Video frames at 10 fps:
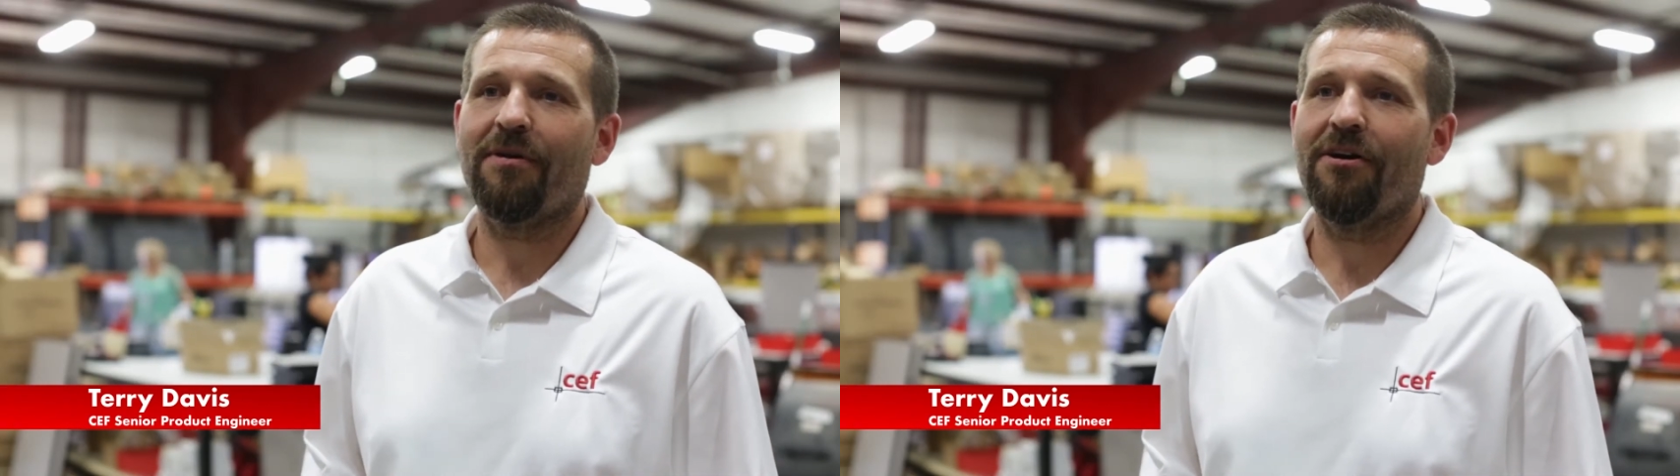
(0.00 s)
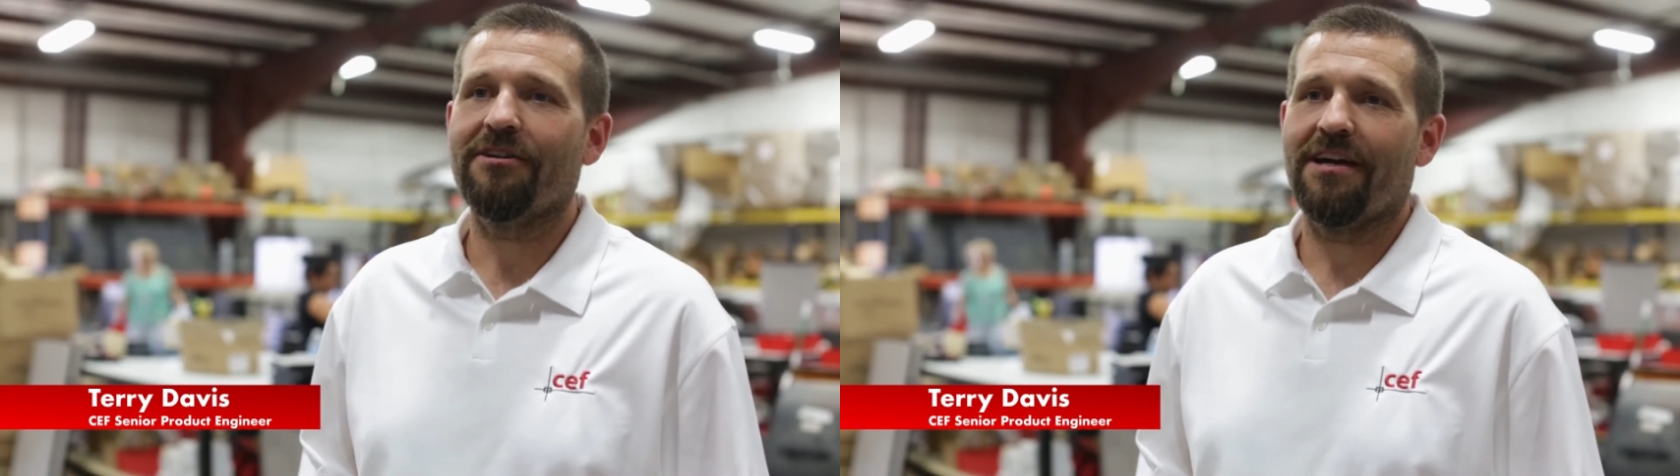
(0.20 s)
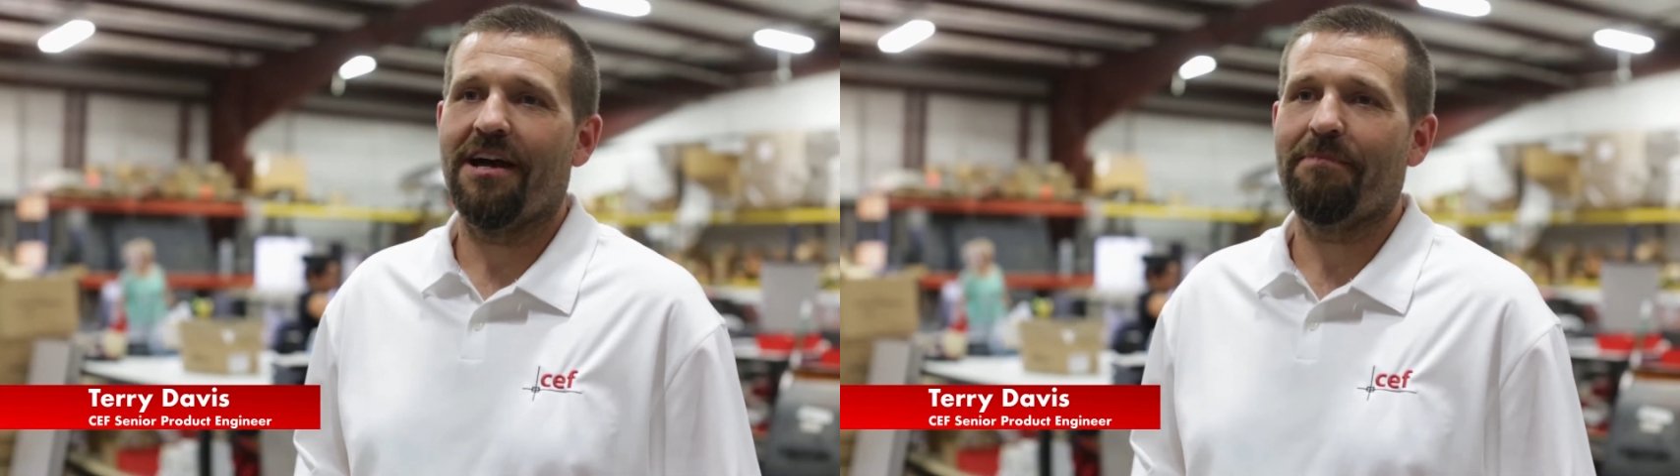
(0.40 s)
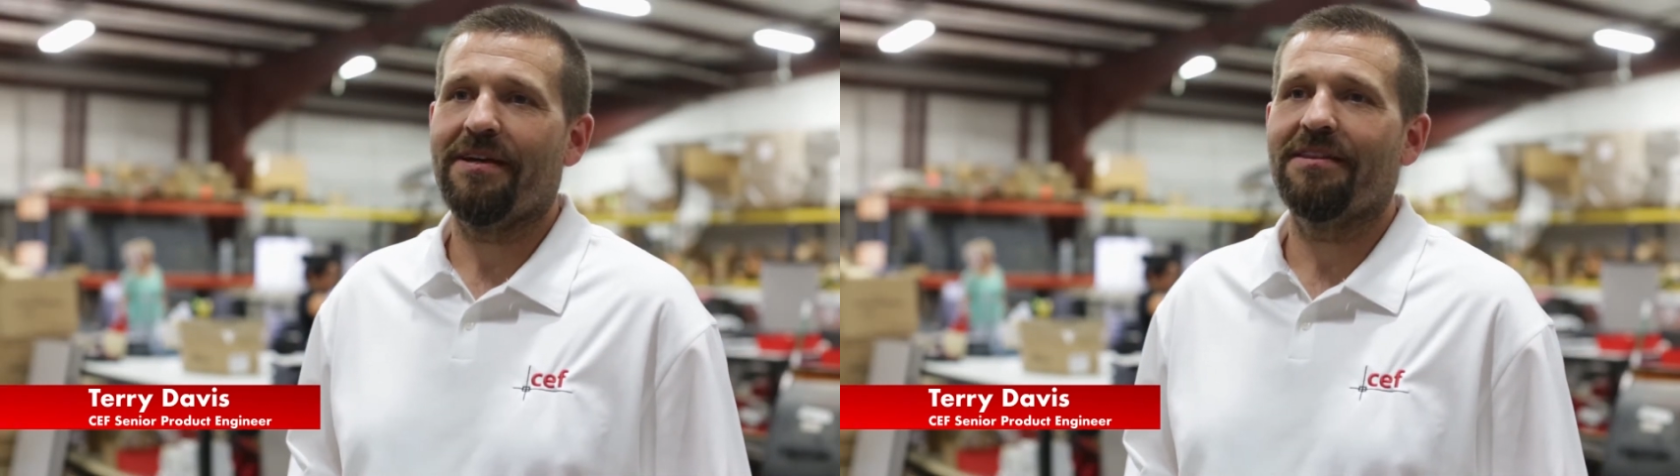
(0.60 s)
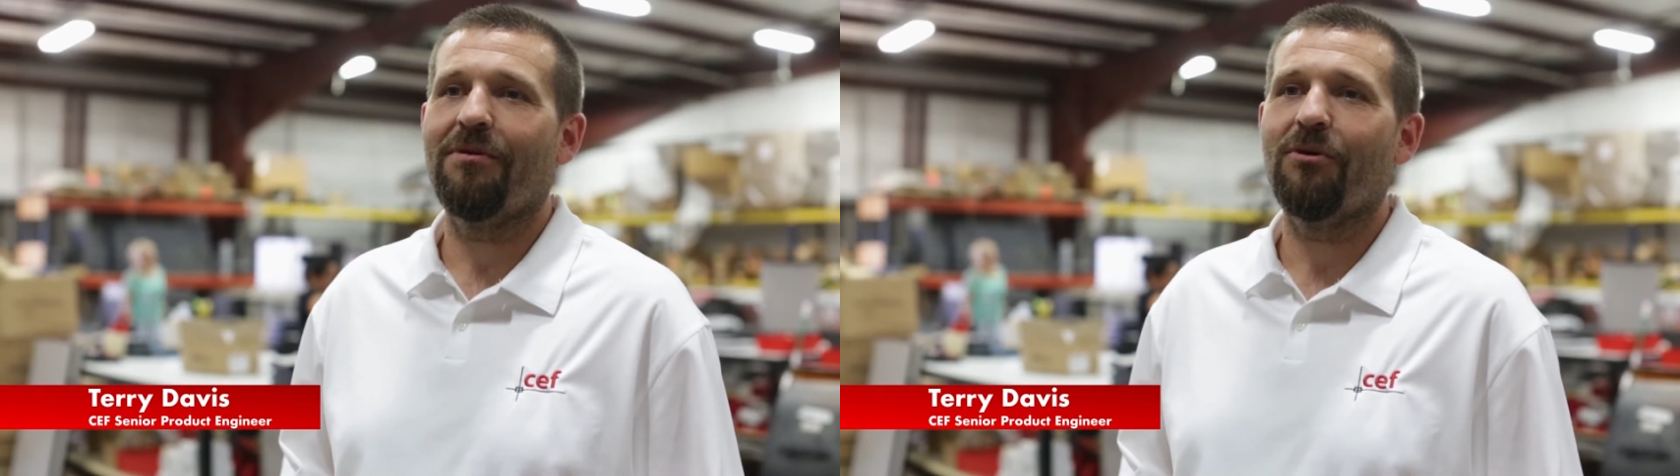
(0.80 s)

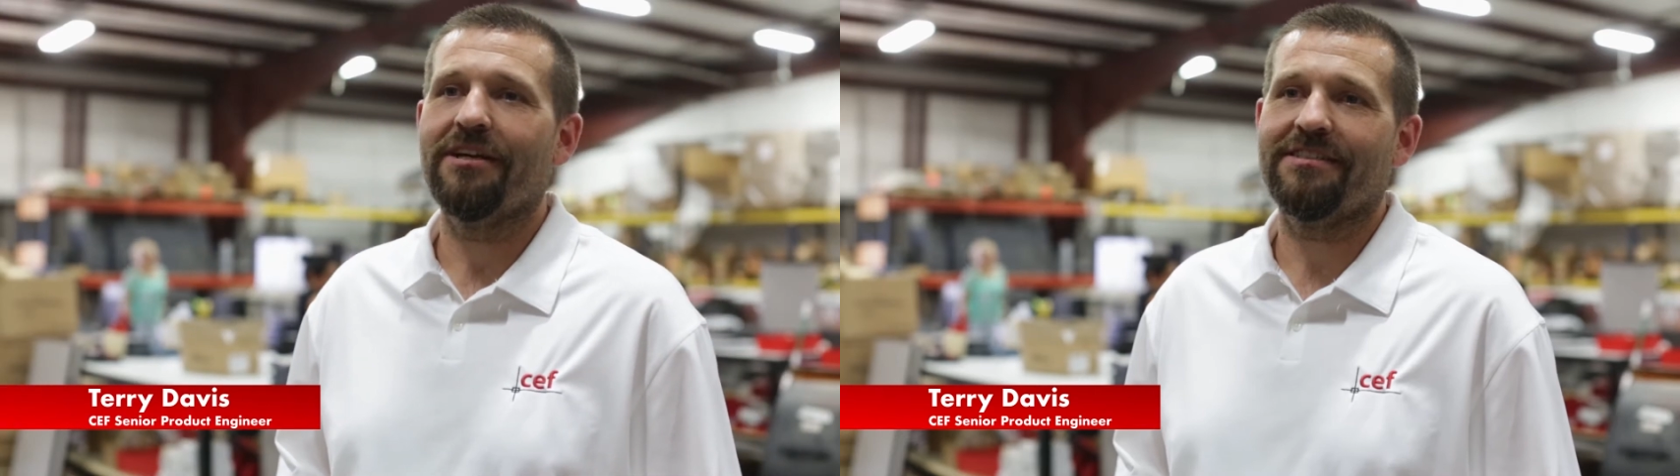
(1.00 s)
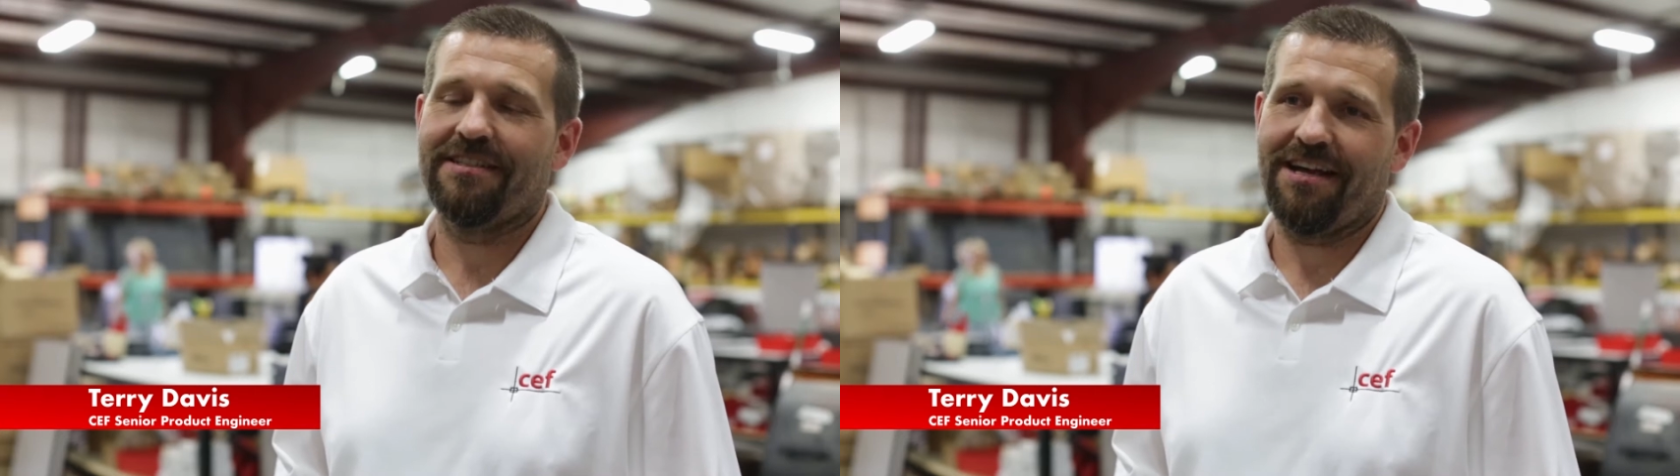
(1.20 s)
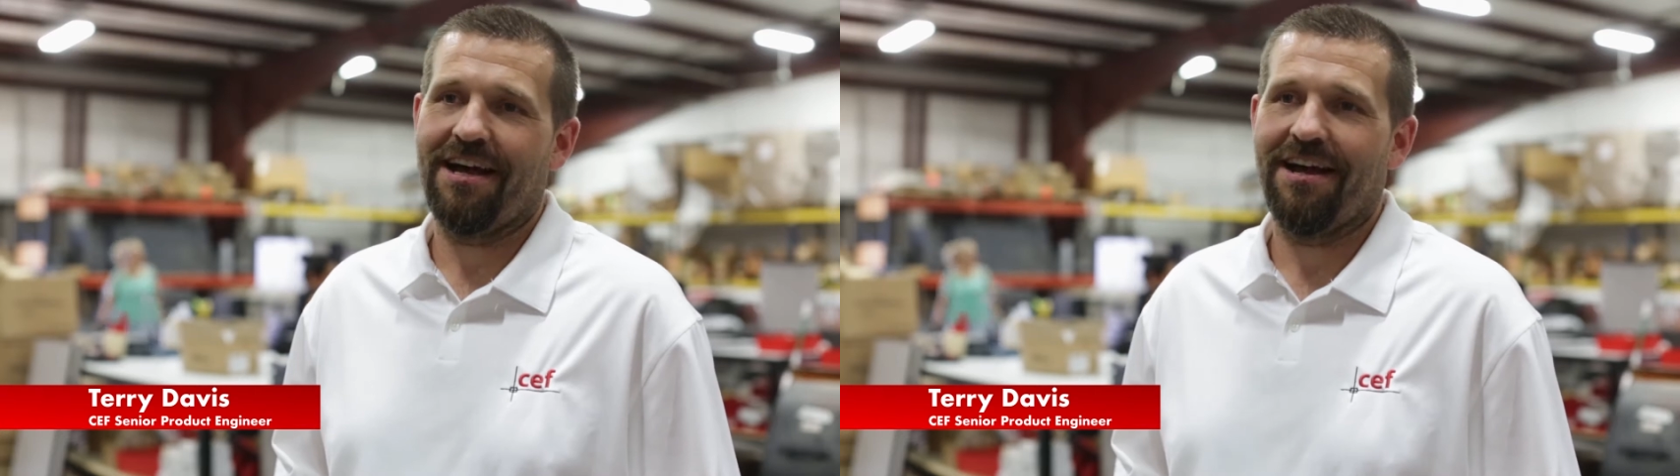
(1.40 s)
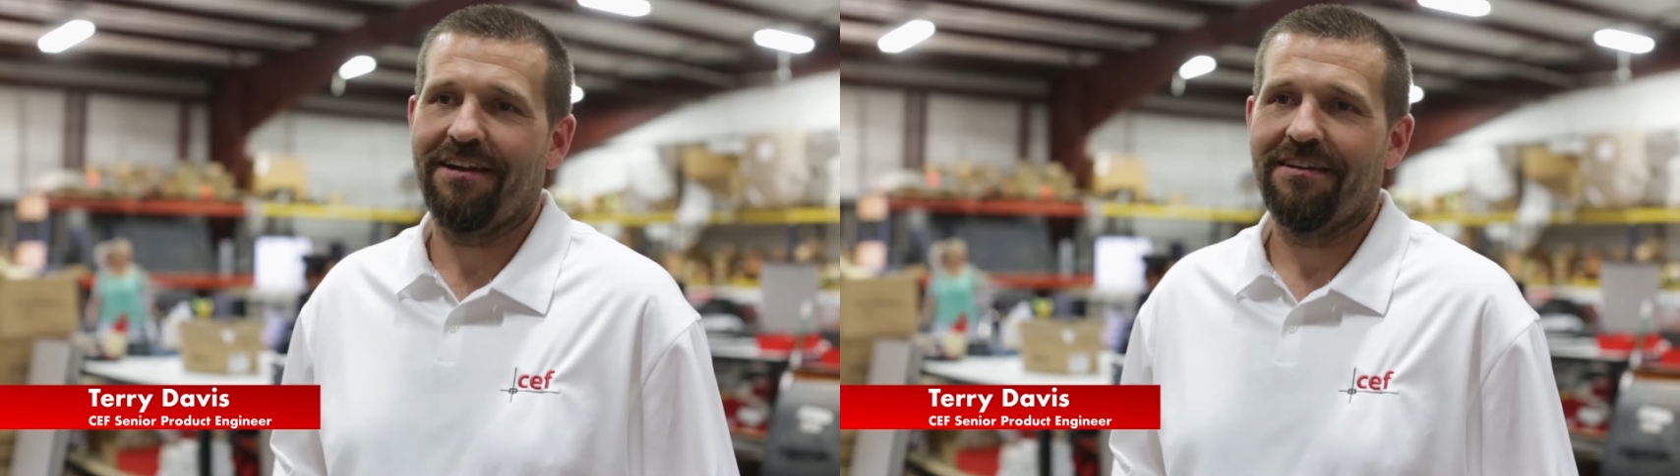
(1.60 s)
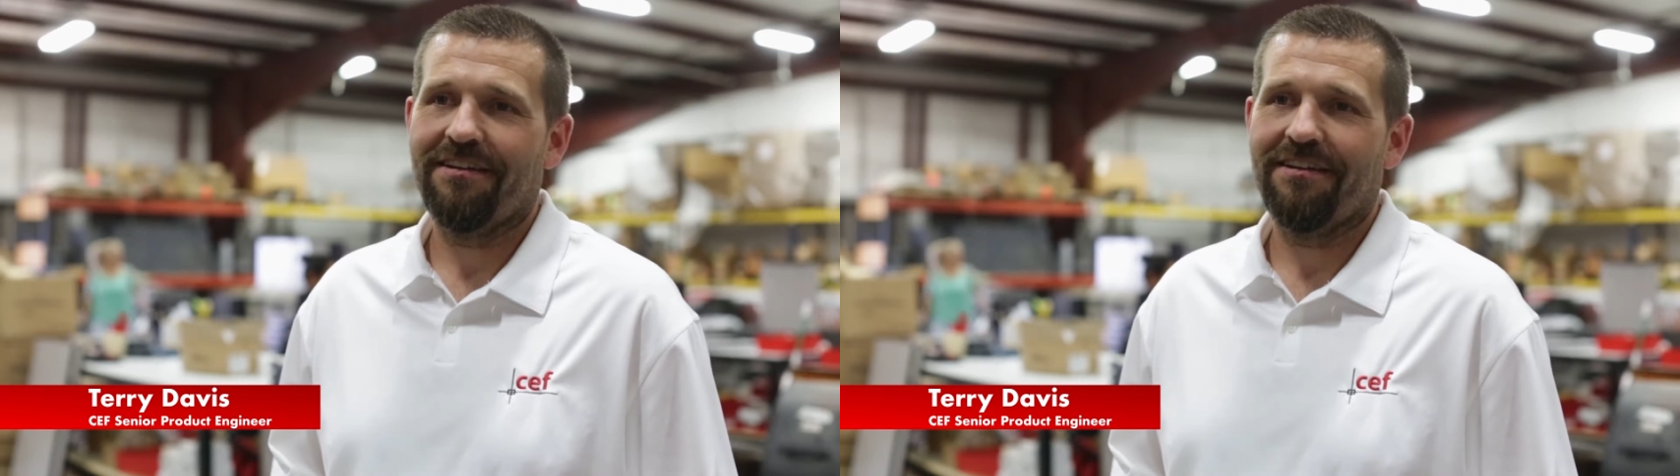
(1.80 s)
prototyping the boys' design.